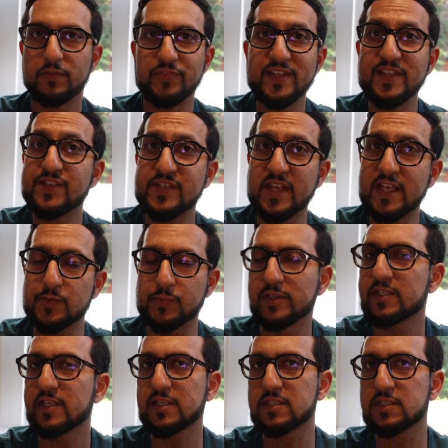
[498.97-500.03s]
These days, when
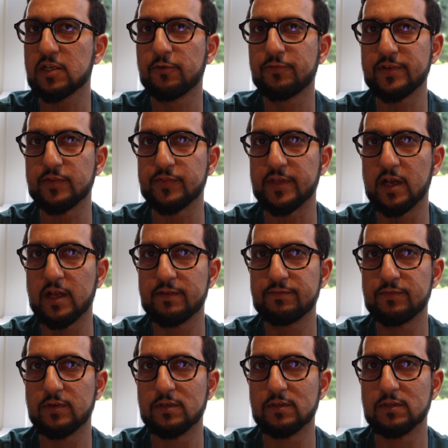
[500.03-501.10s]
you take a selfie on the
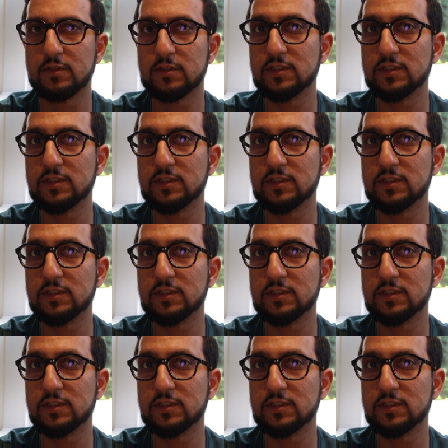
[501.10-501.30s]
iPhone,